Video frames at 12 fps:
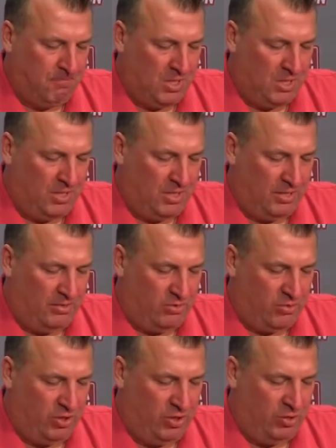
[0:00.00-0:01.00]
That
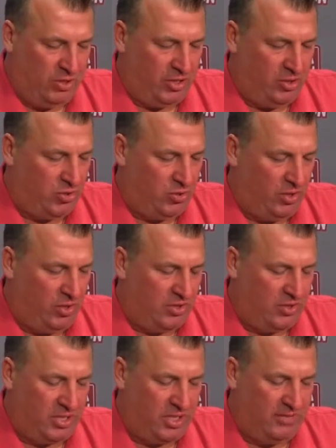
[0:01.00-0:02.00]
was really the only thing sore,
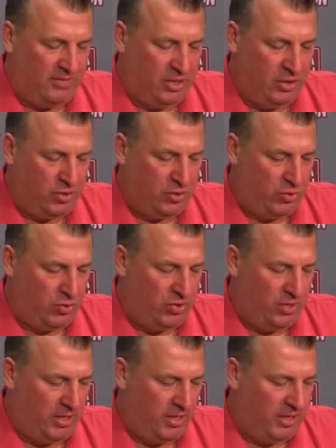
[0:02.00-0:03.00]
nothing significant in the
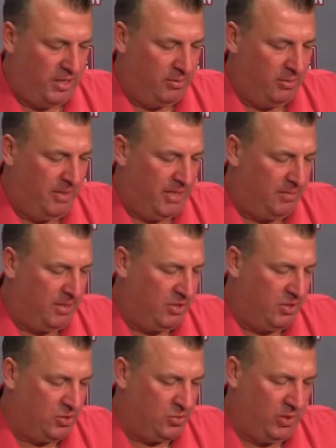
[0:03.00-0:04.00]
shoulder, and I think he'll be back
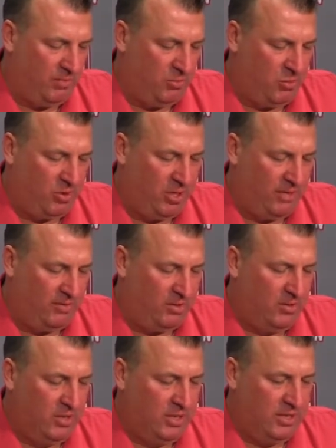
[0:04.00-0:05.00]
better this week more than
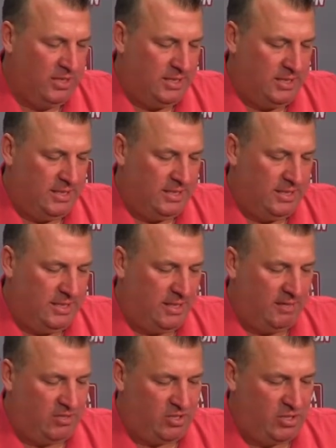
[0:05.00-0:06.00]
ever. Then
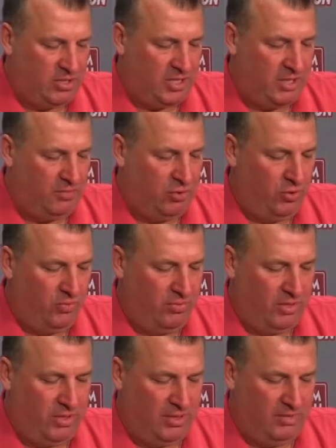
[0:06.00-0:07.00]
obviously in the same
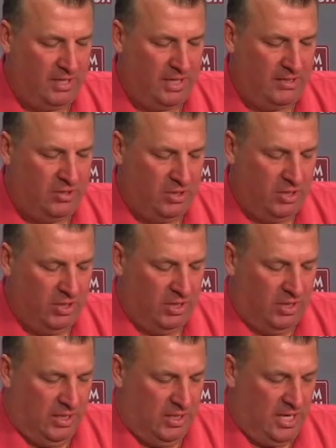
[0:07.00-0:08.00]
room,
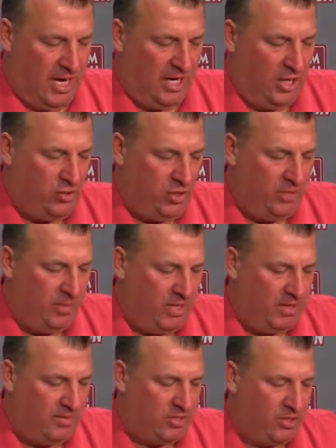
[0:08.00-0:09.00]
non-injury, but
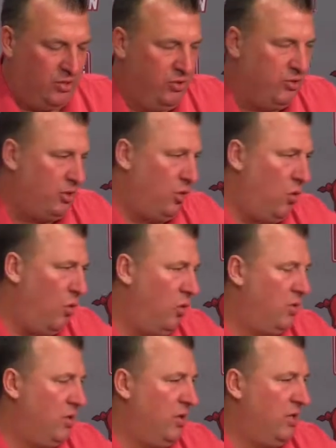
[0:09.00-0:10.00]
obviously the news of
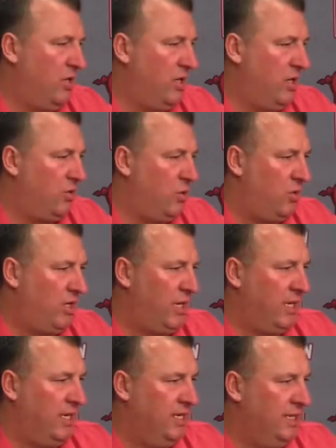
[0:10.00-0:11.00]
Cole
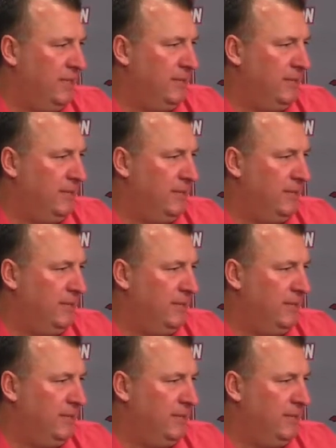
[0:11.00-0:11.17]
Kelly.